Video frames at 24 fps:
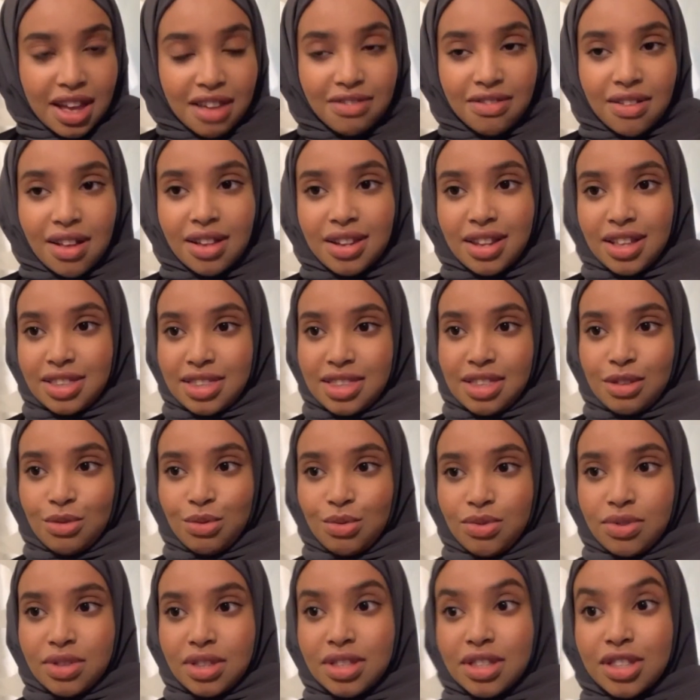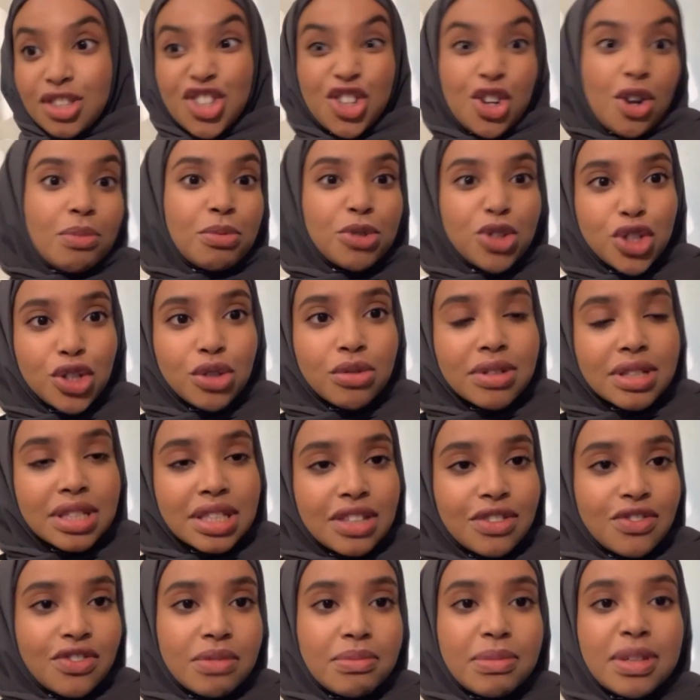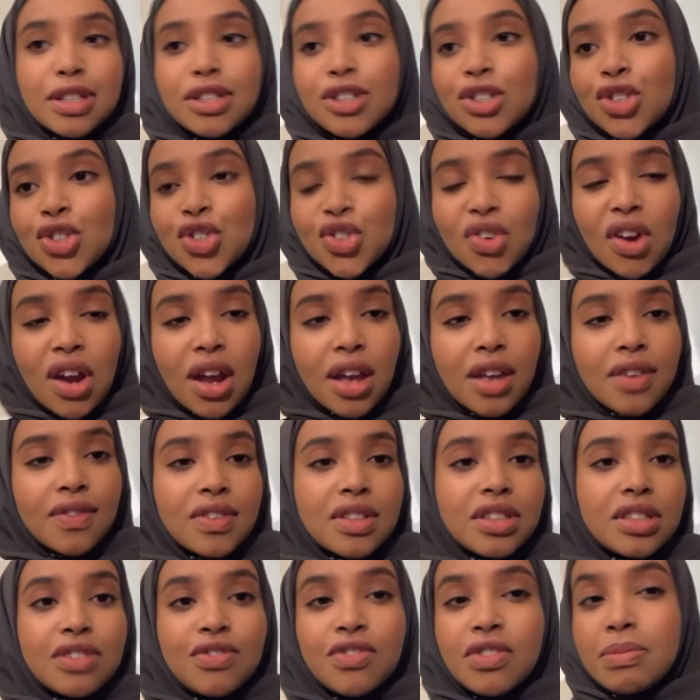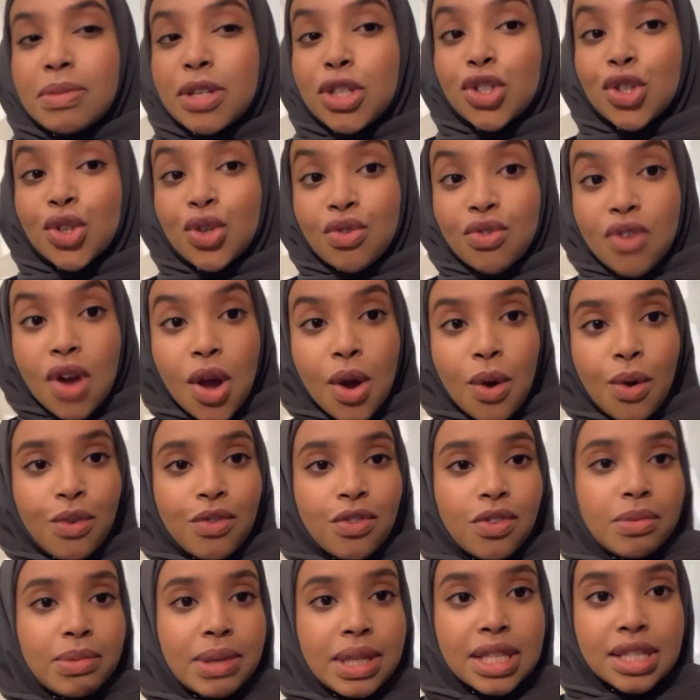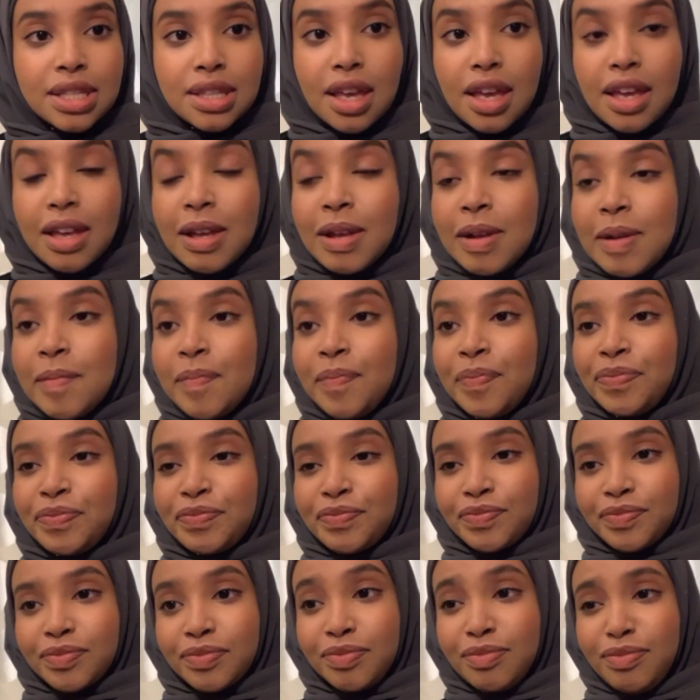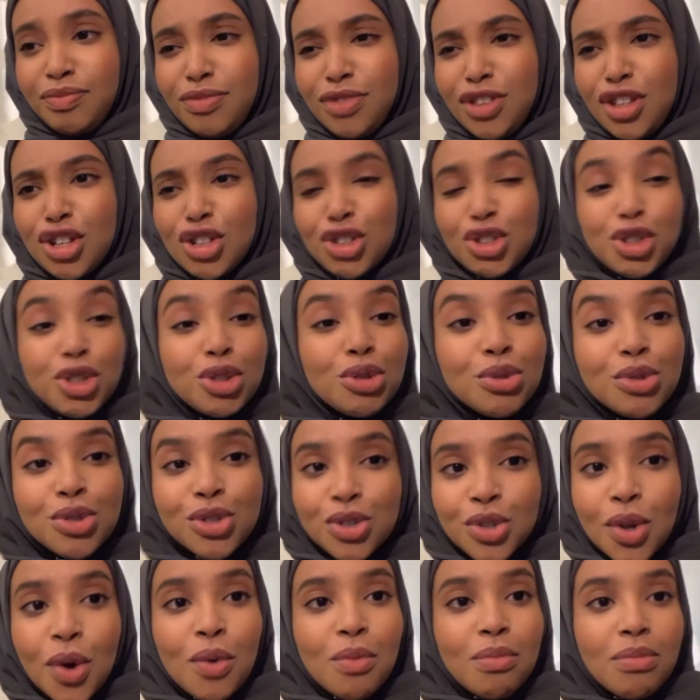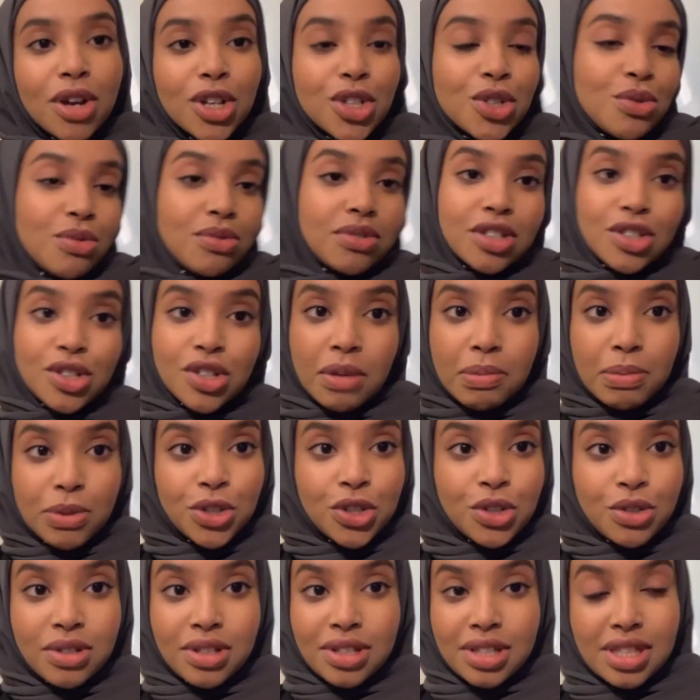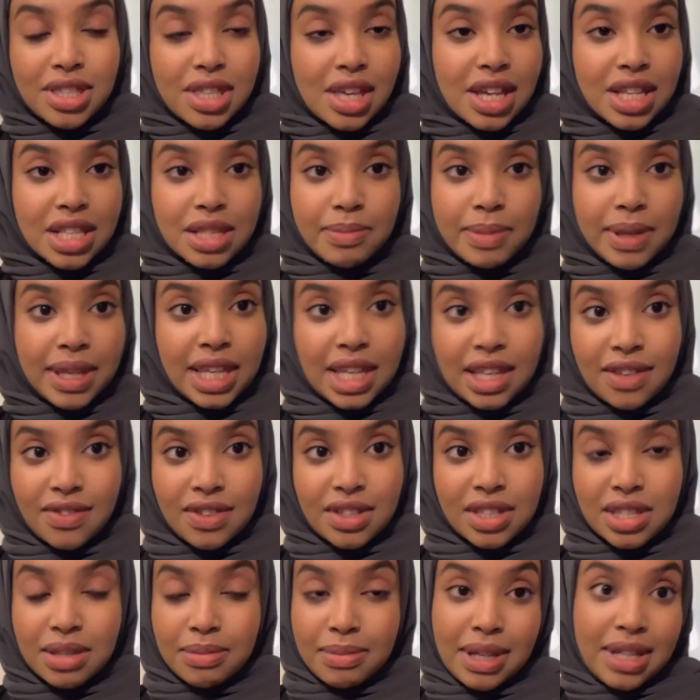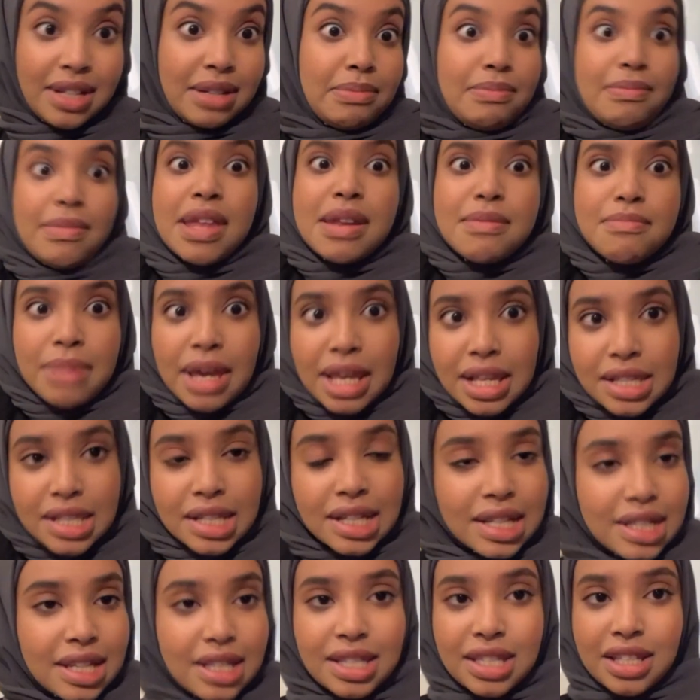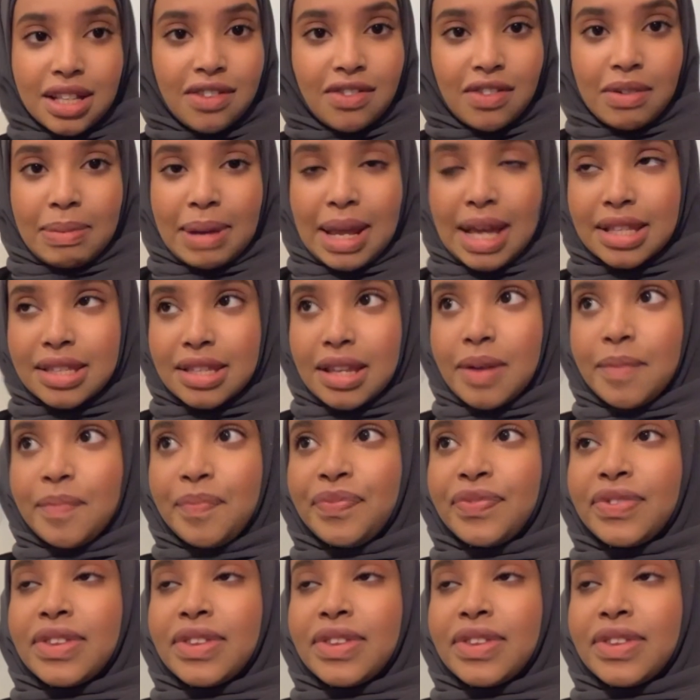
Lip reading: I felt like this is an opportunity for me to strive and for me to grow and for me to do so much with this opportunity that has been given to me in basically a silver platter.